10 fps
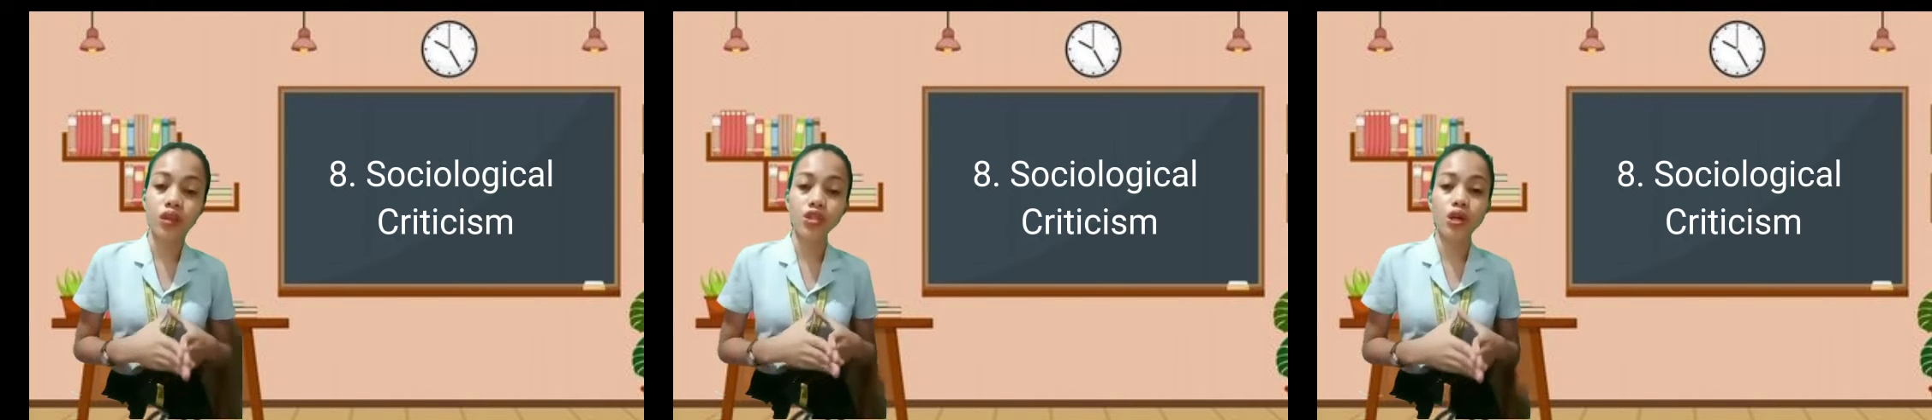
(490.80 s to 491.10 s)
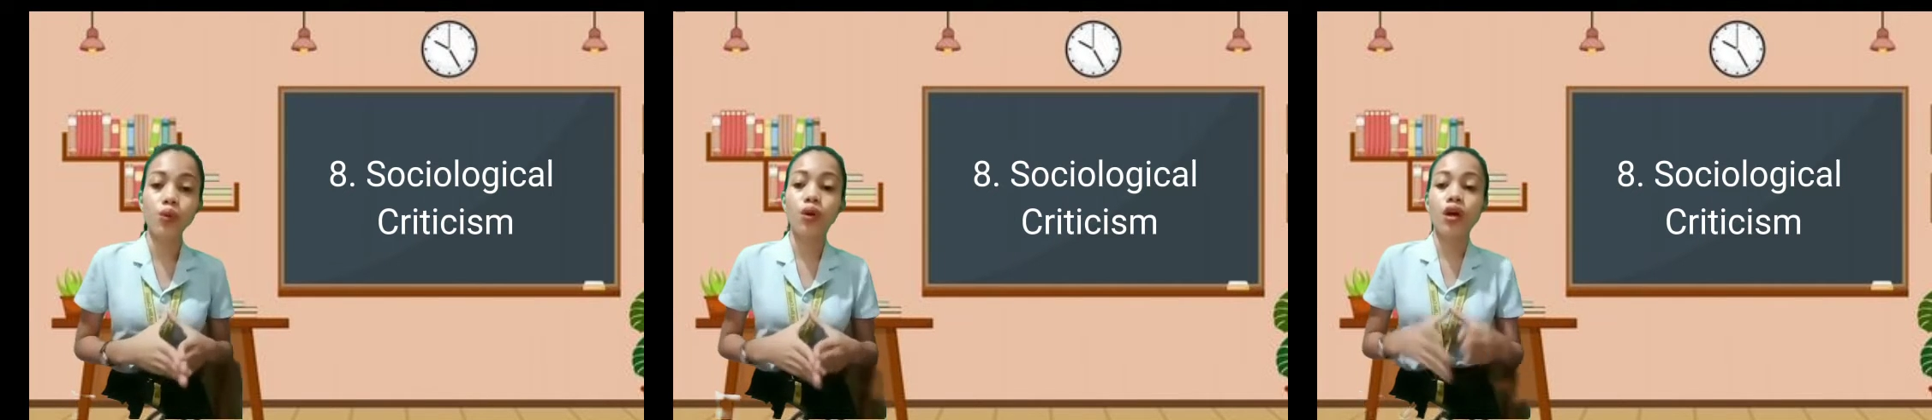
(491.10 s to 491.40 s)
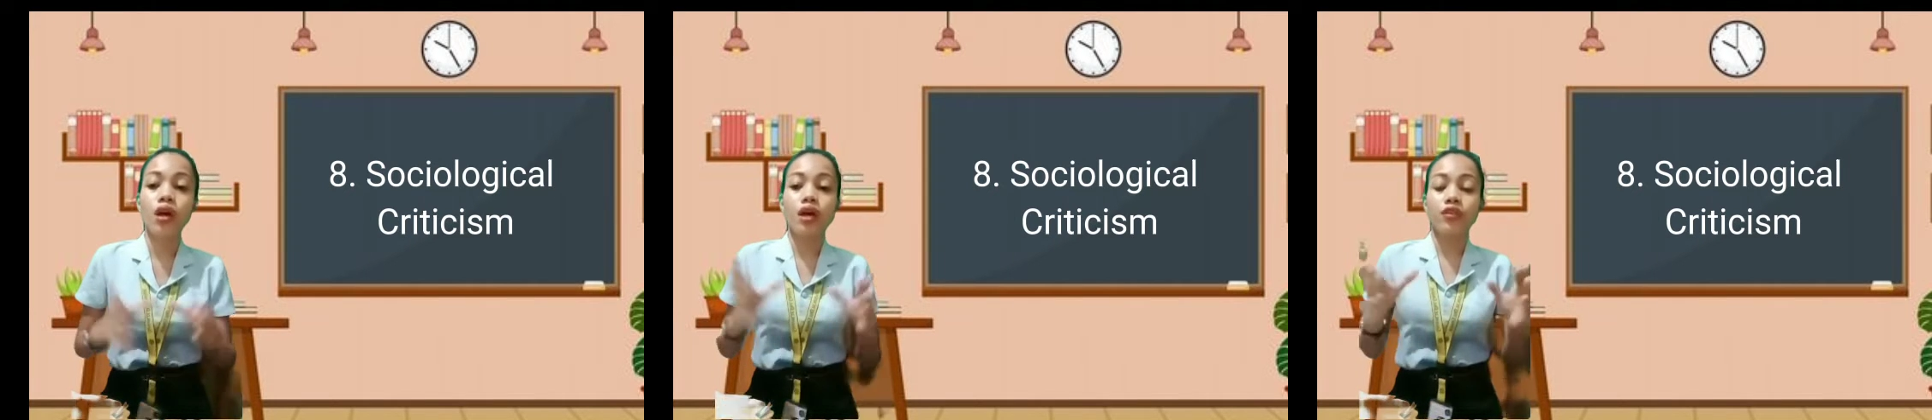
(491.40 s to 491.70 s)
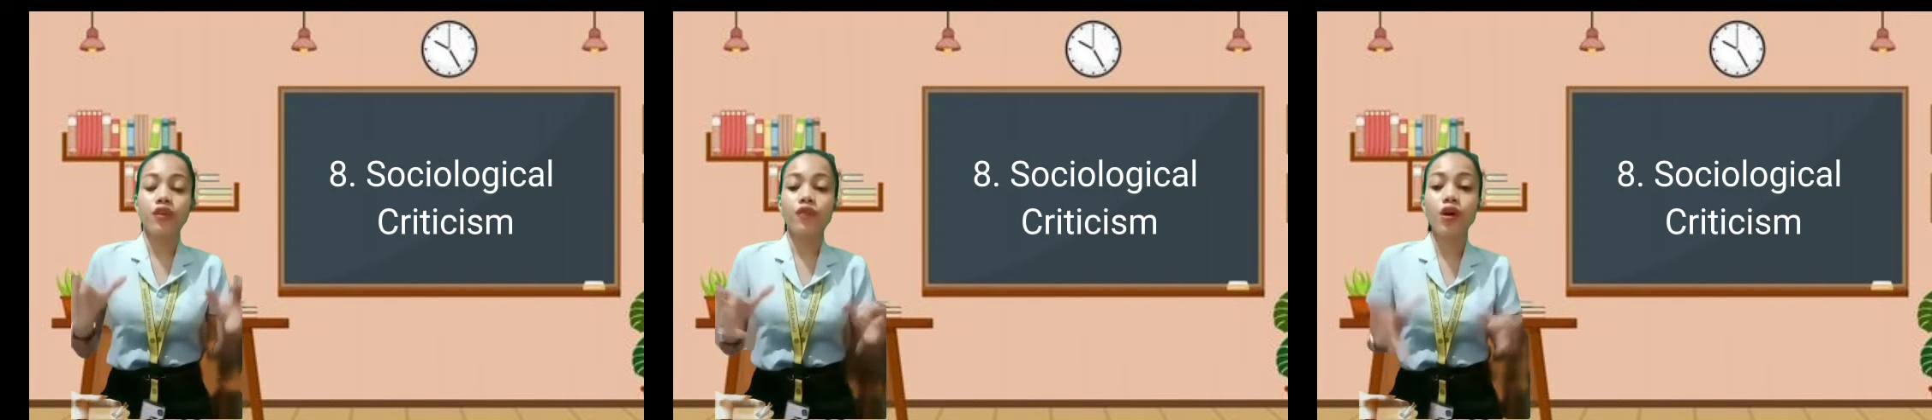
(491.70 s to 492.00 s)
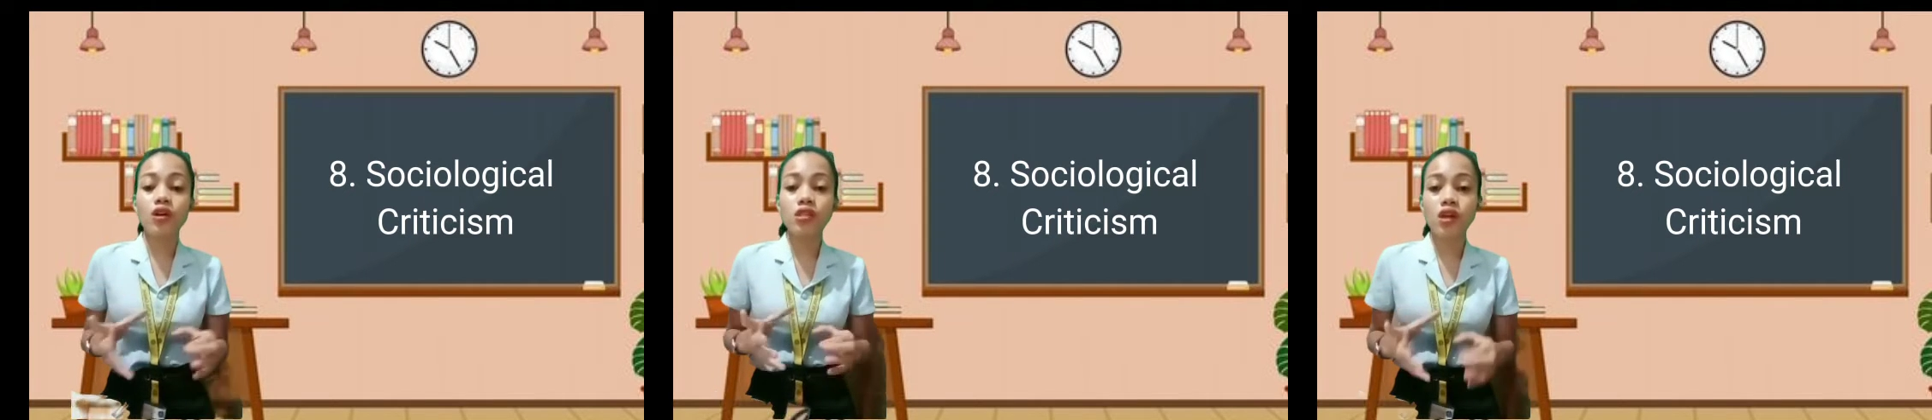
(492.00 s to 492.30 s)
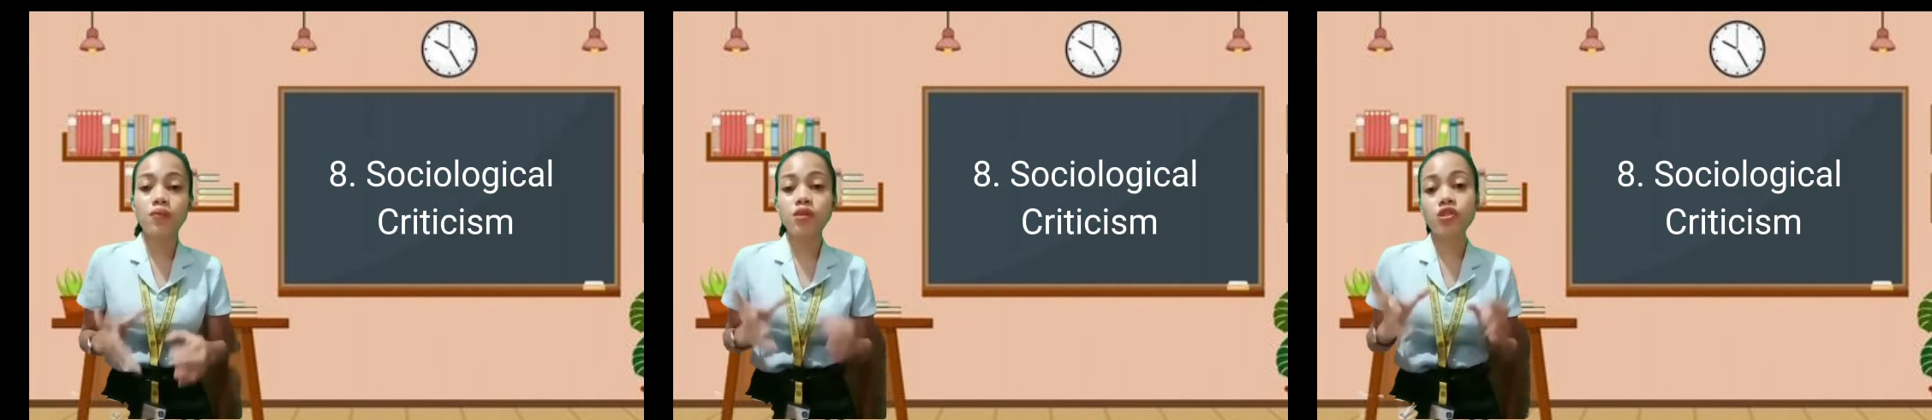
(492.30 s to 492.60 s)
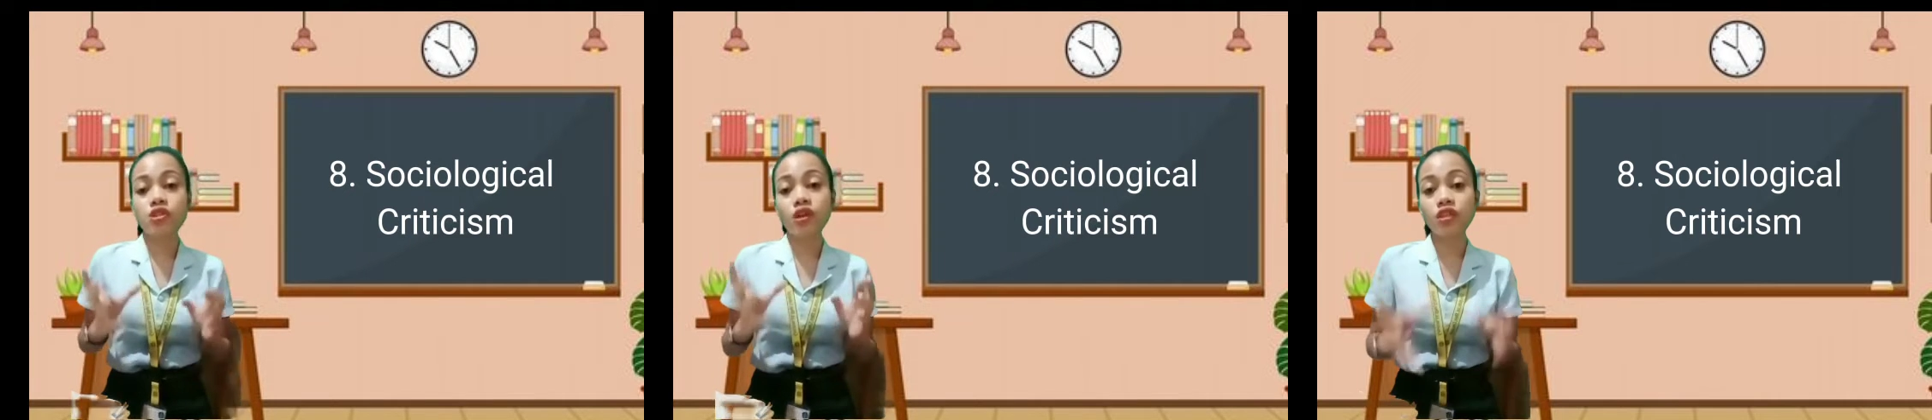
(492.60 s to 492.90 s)
So, the focus of
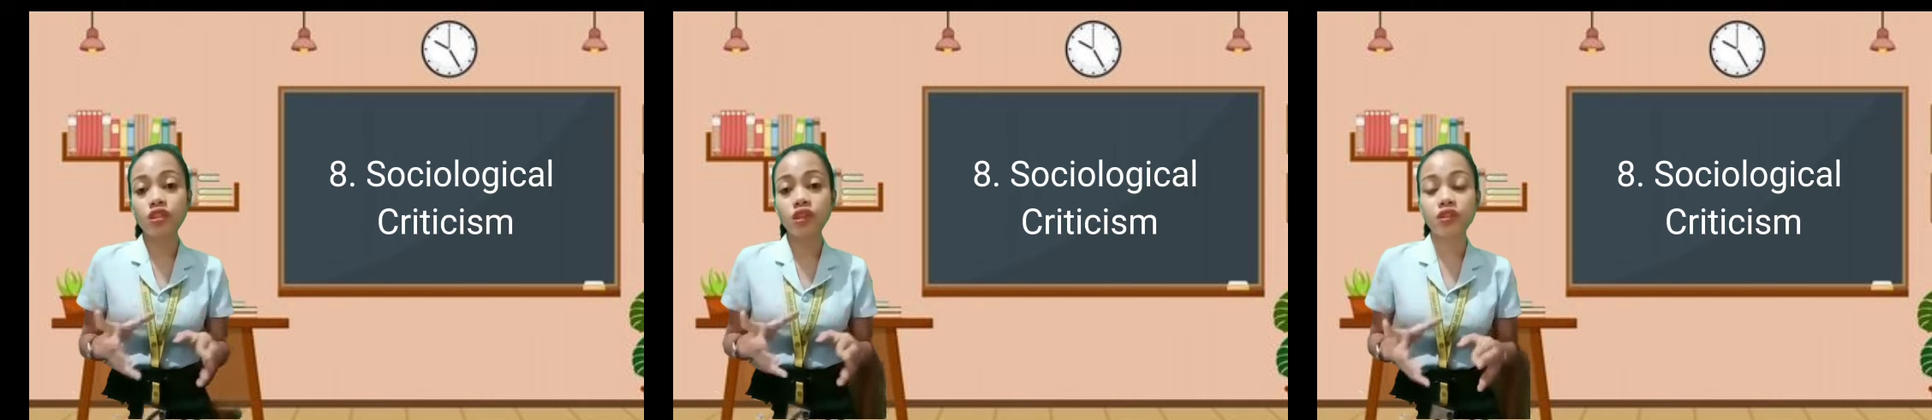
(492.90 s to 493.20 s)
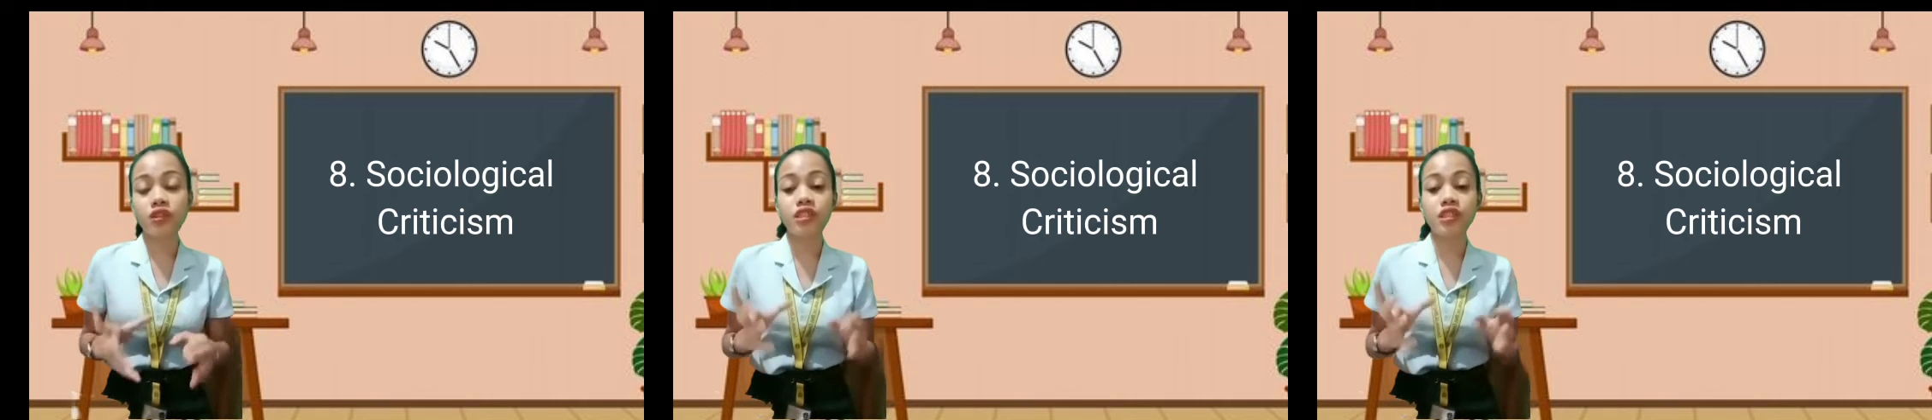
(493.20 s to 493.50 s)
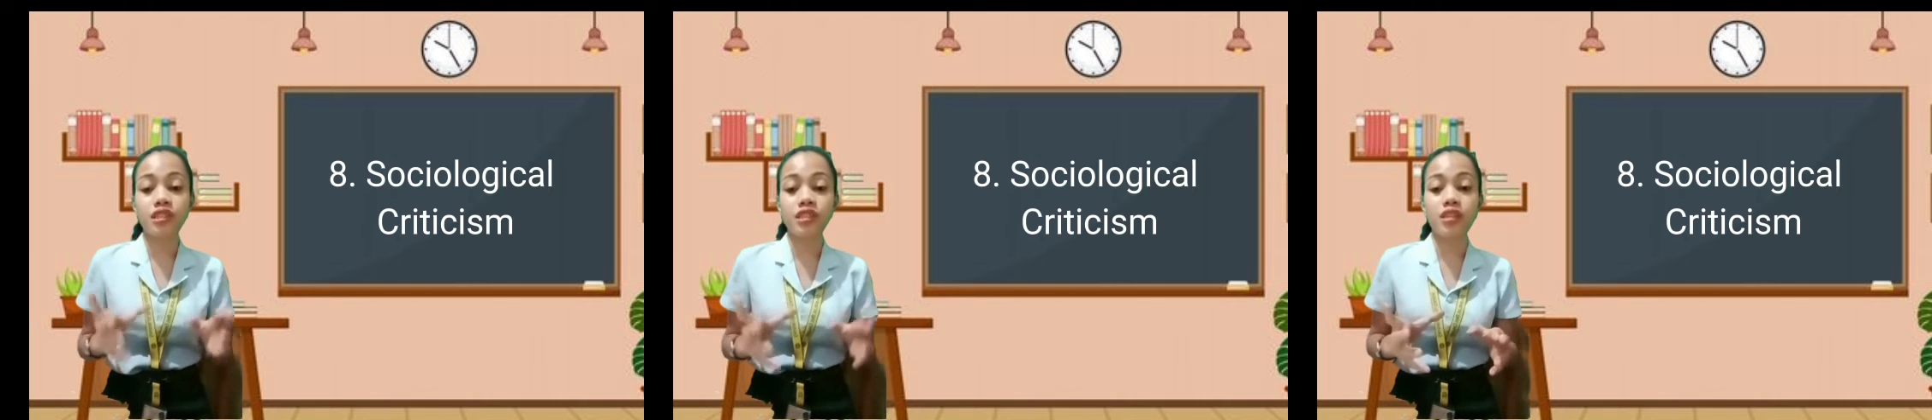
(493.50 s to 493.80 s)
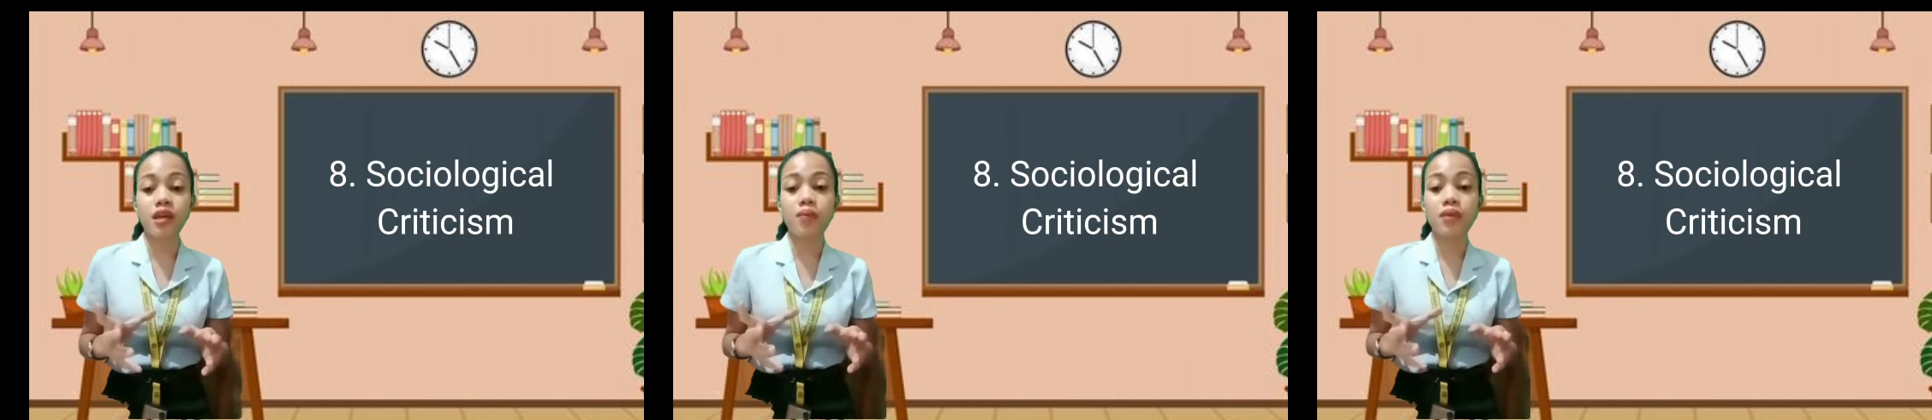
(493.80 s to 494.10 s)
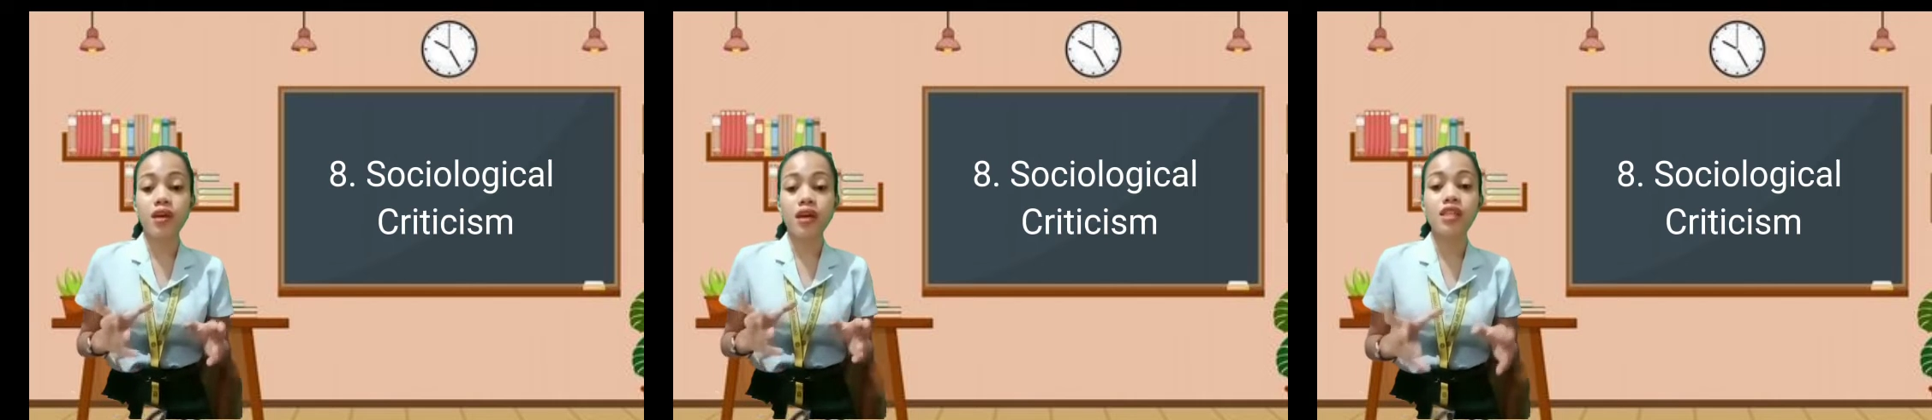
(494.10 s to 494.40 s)
sociological criticism